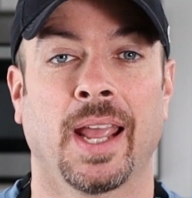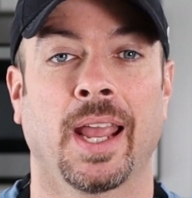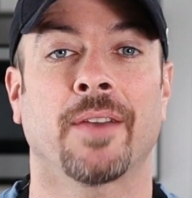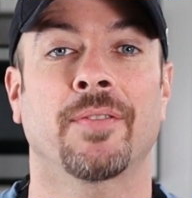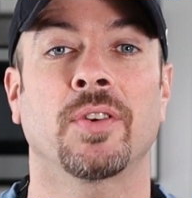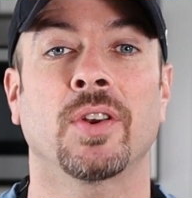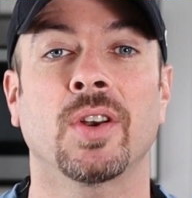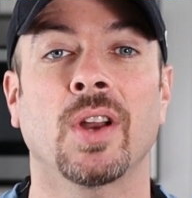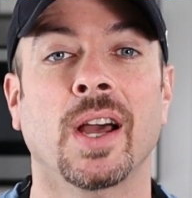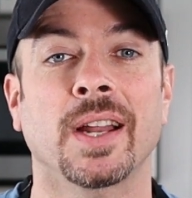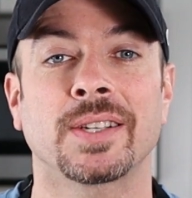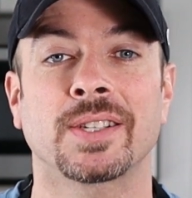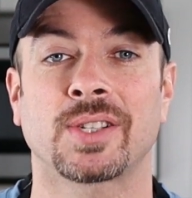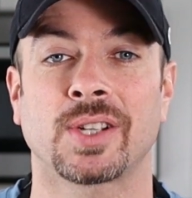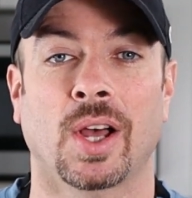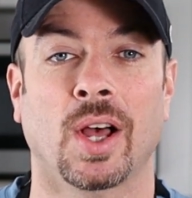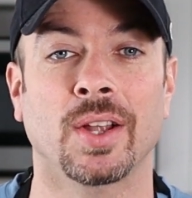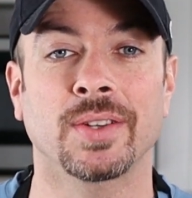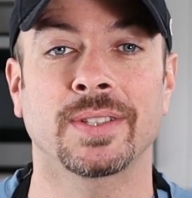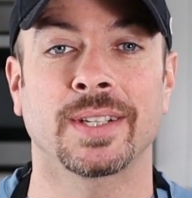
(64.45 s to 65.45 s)
If you're not
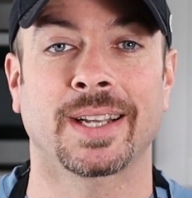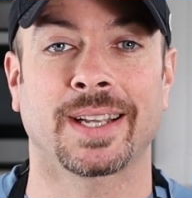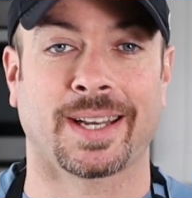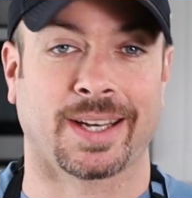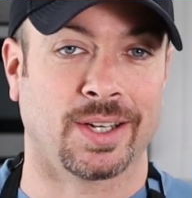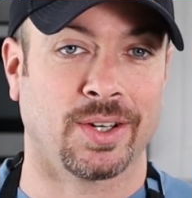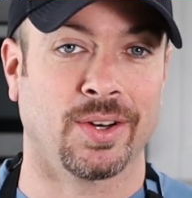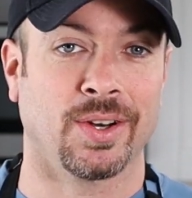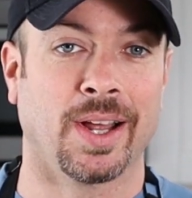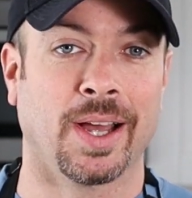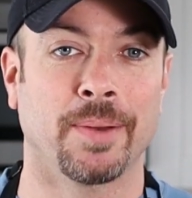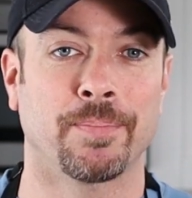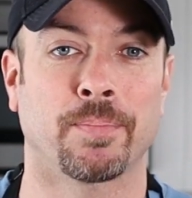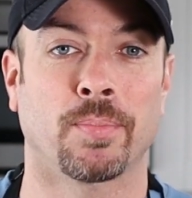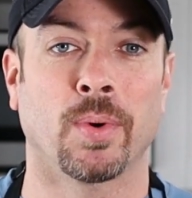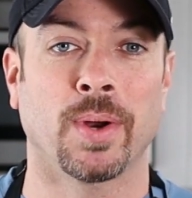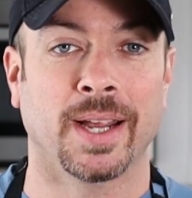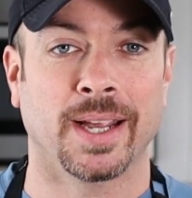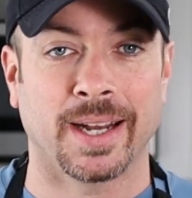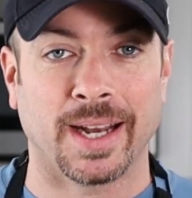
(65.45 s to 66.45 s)
salting it, you're not
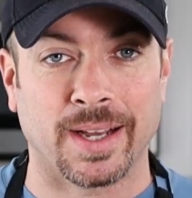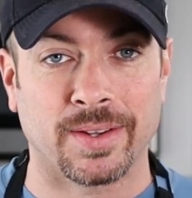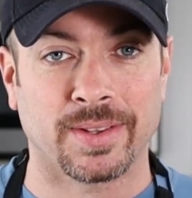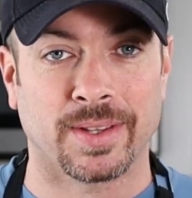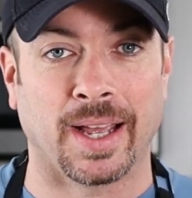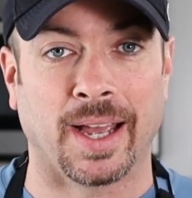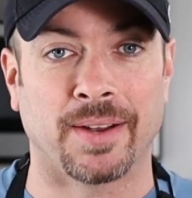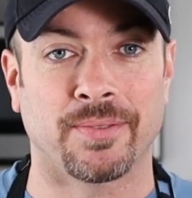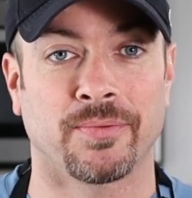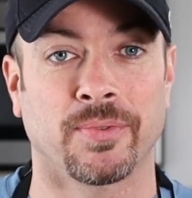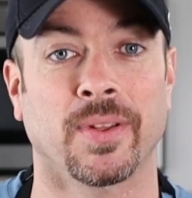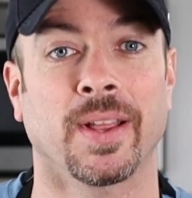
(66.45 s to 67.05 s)
bringing out that